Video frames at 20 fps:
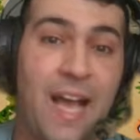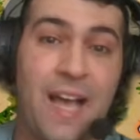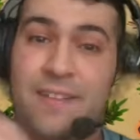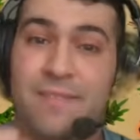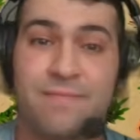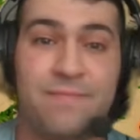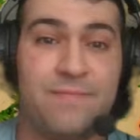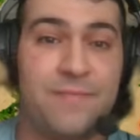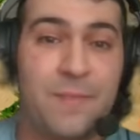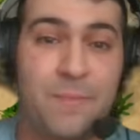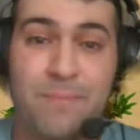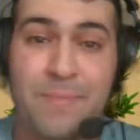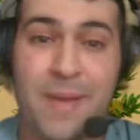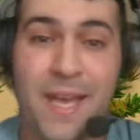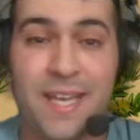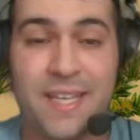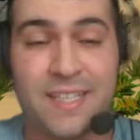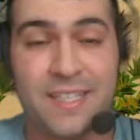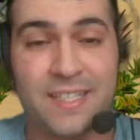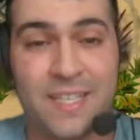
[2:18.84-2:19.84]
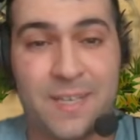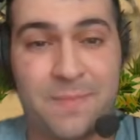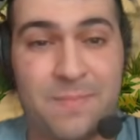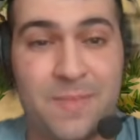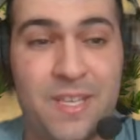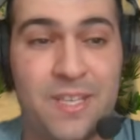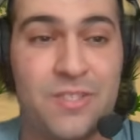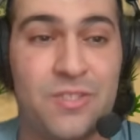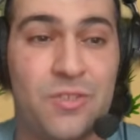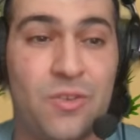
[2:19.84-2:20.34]
done. Pack it
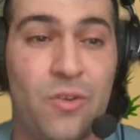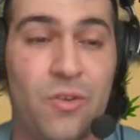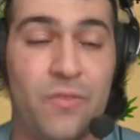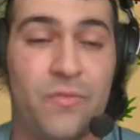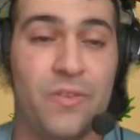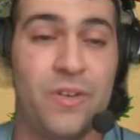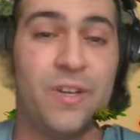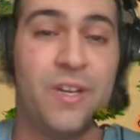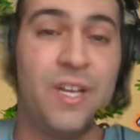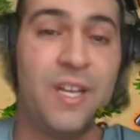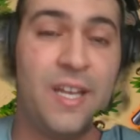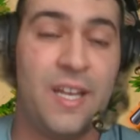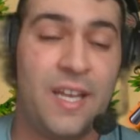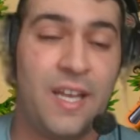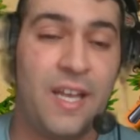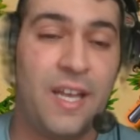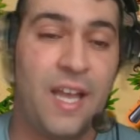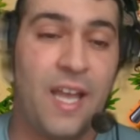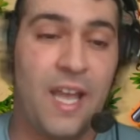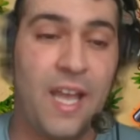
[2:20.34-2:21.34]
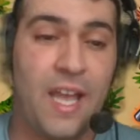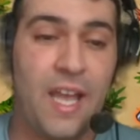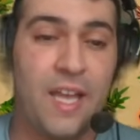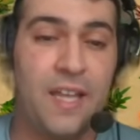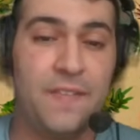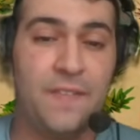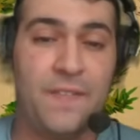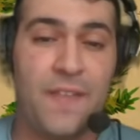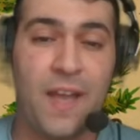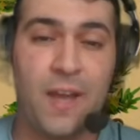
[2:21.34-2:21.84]
up, it's over.
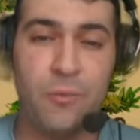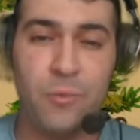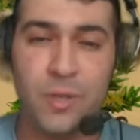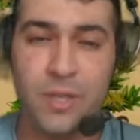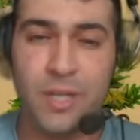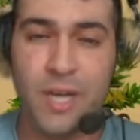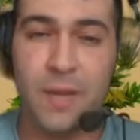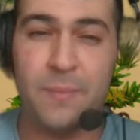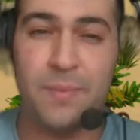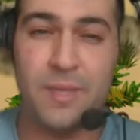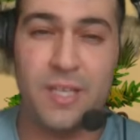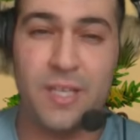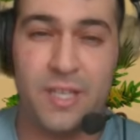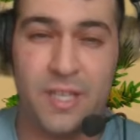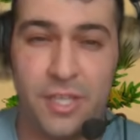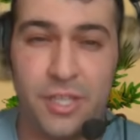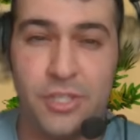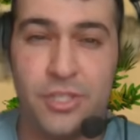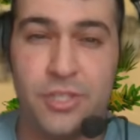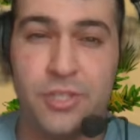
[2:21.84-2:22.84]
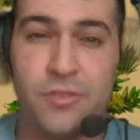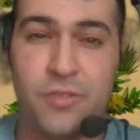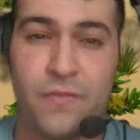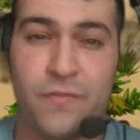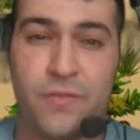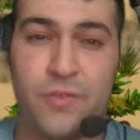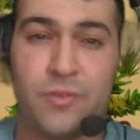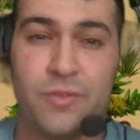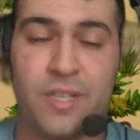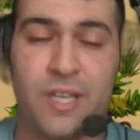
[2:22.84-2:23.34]
And that would not be an issue
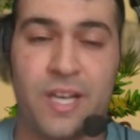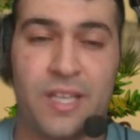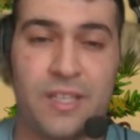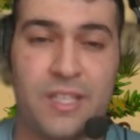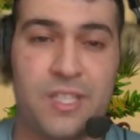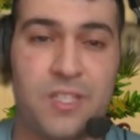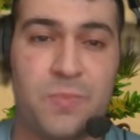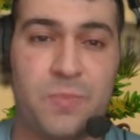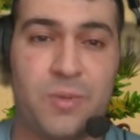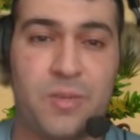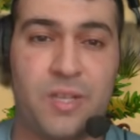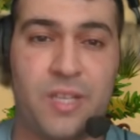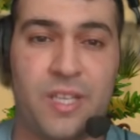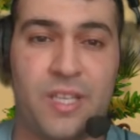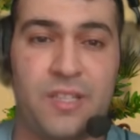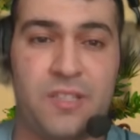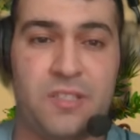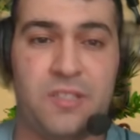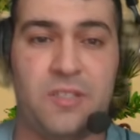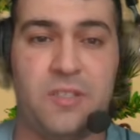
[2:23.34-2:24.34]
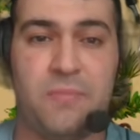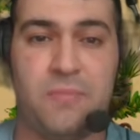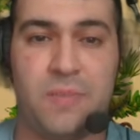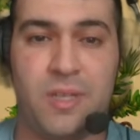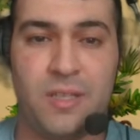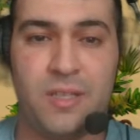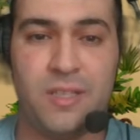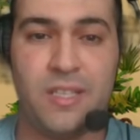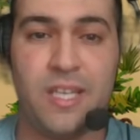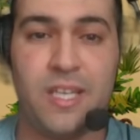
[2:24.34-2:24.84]
if you could at least put it into the
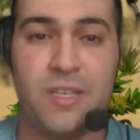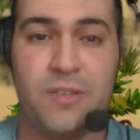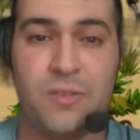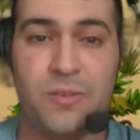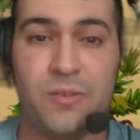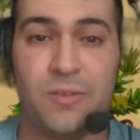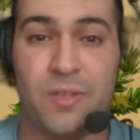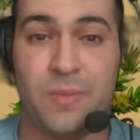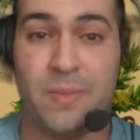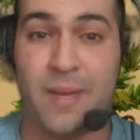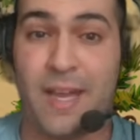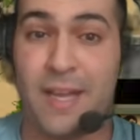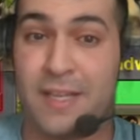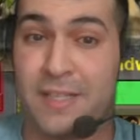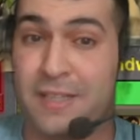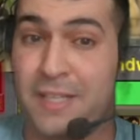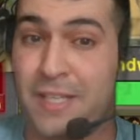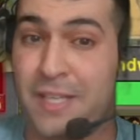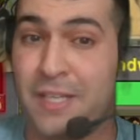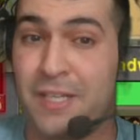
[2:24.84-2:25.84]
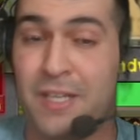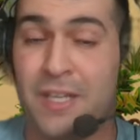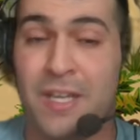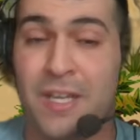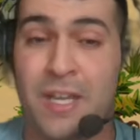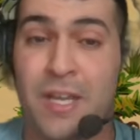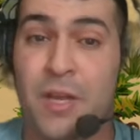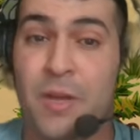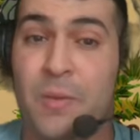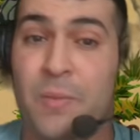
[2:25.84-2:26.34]
middle lane or the back lane,
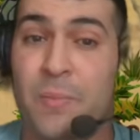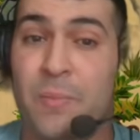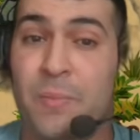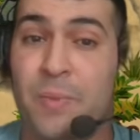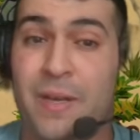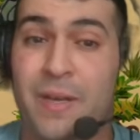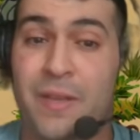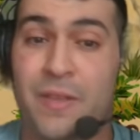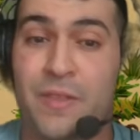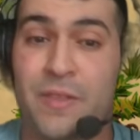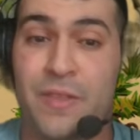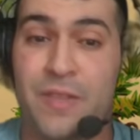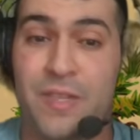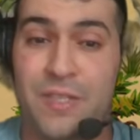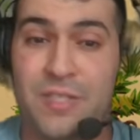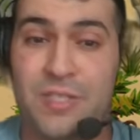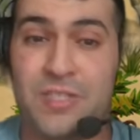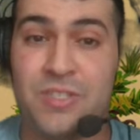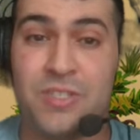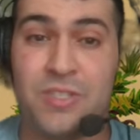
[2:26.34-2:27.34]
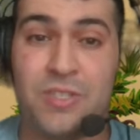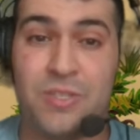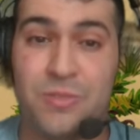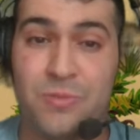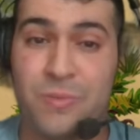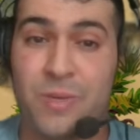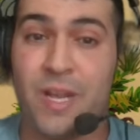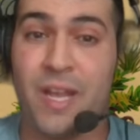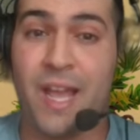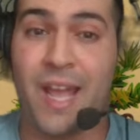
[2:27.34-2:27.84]
but this
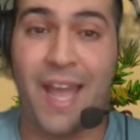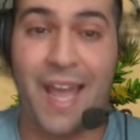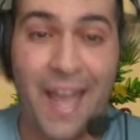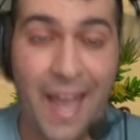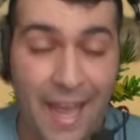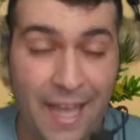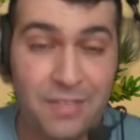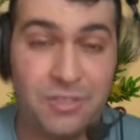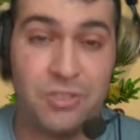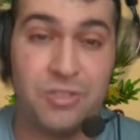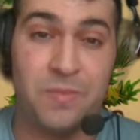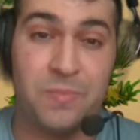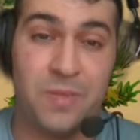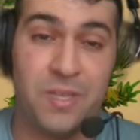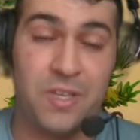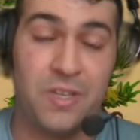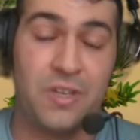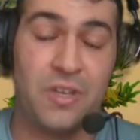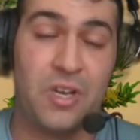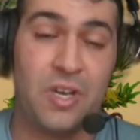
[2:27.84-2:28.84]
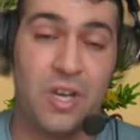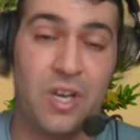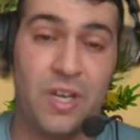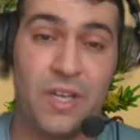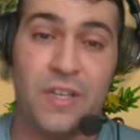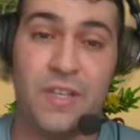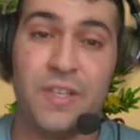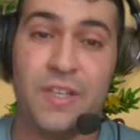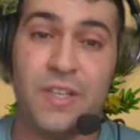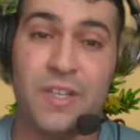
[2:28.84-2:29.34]
unit has to be
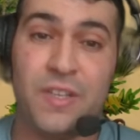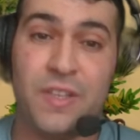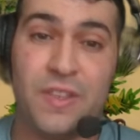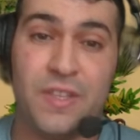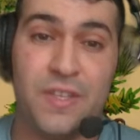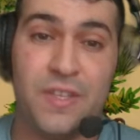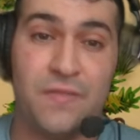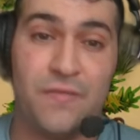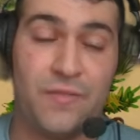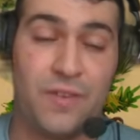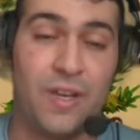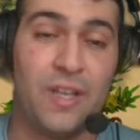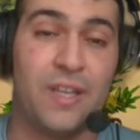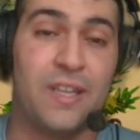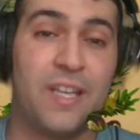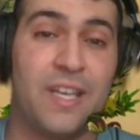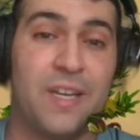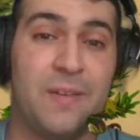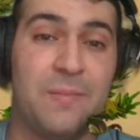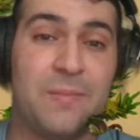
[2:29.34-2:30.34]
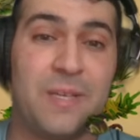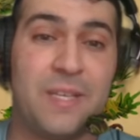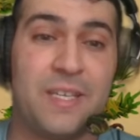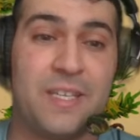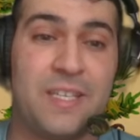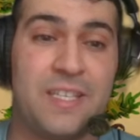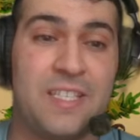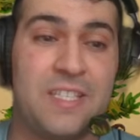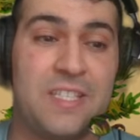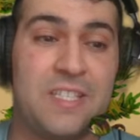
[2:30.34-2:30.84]
on the front lane
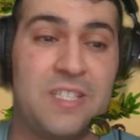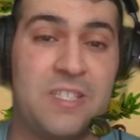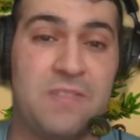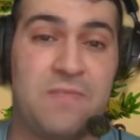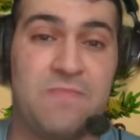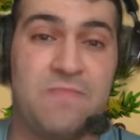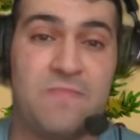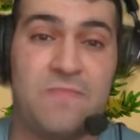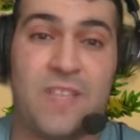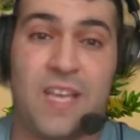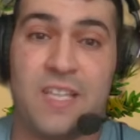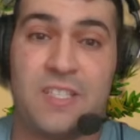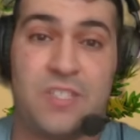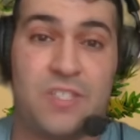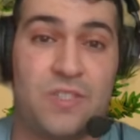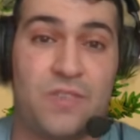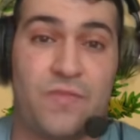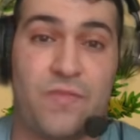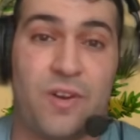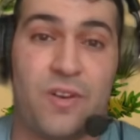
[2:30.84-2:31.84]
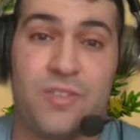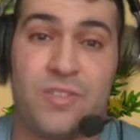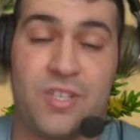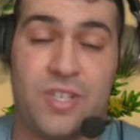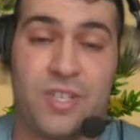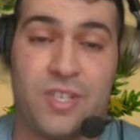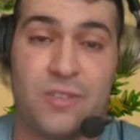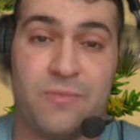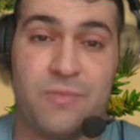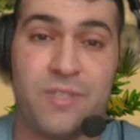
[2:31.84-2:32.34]
because that's as far as
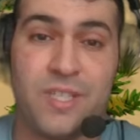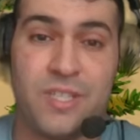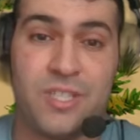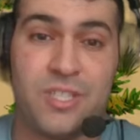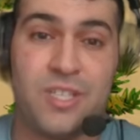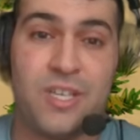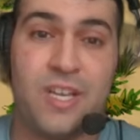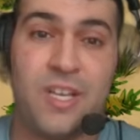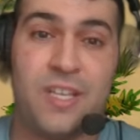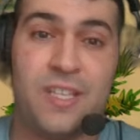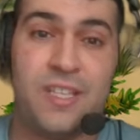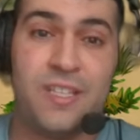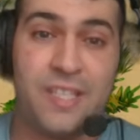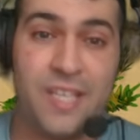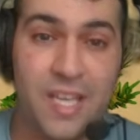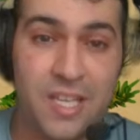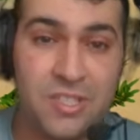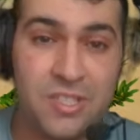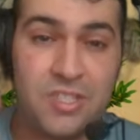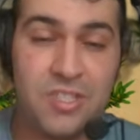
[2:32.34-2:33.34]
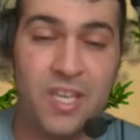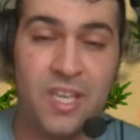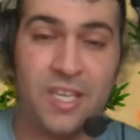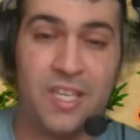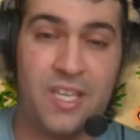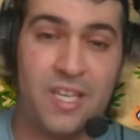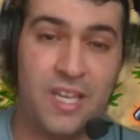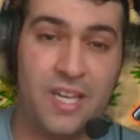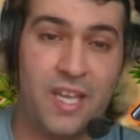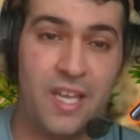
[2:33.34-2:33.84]
it can reach. Yes,
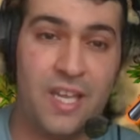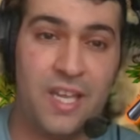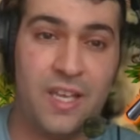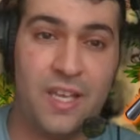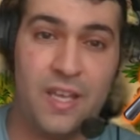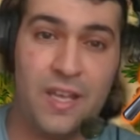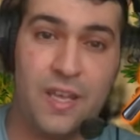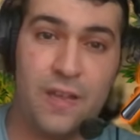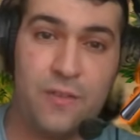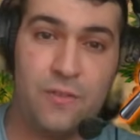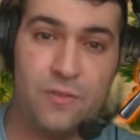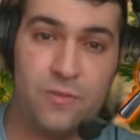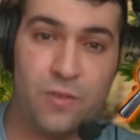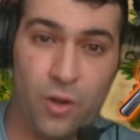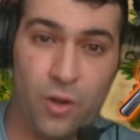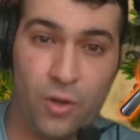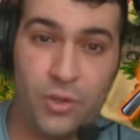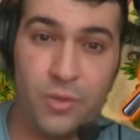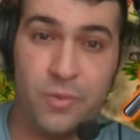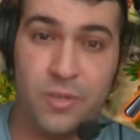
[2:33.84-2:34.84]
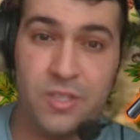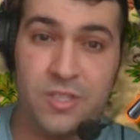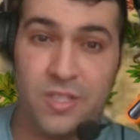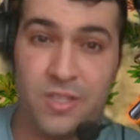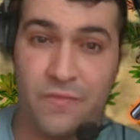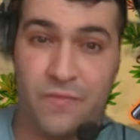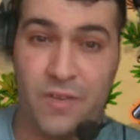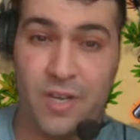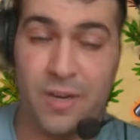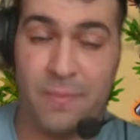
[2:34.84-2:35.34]
it can hit all the way to
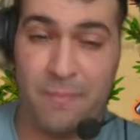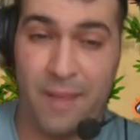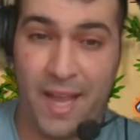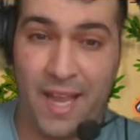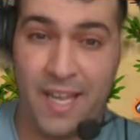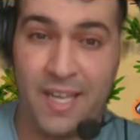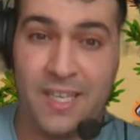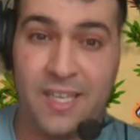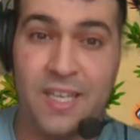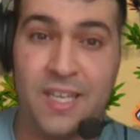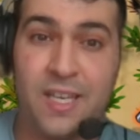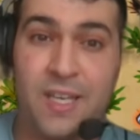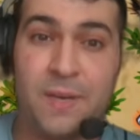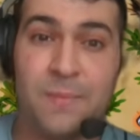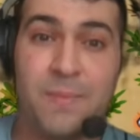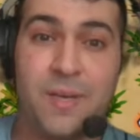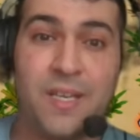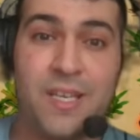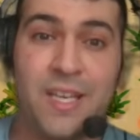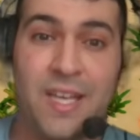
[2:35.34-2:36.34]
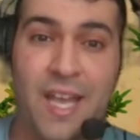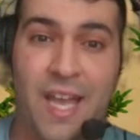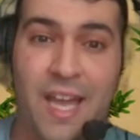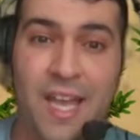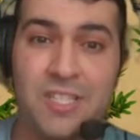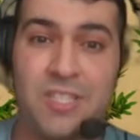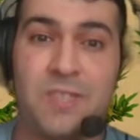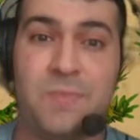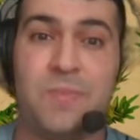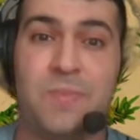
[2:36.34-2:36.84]
the very back, but it
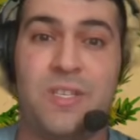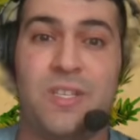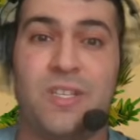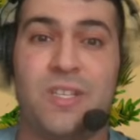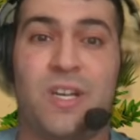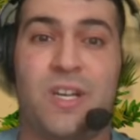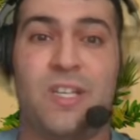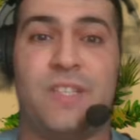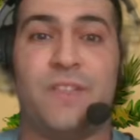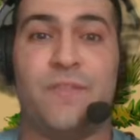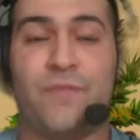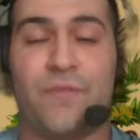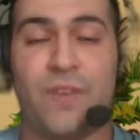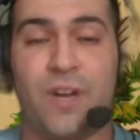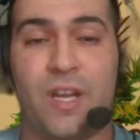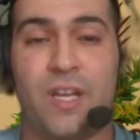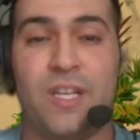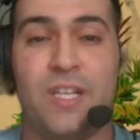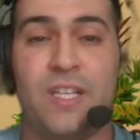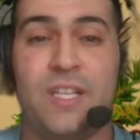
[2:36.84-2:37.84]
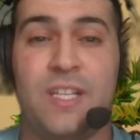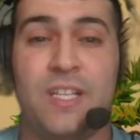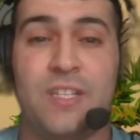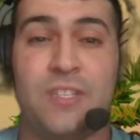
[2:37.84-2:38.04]
has to be on the front.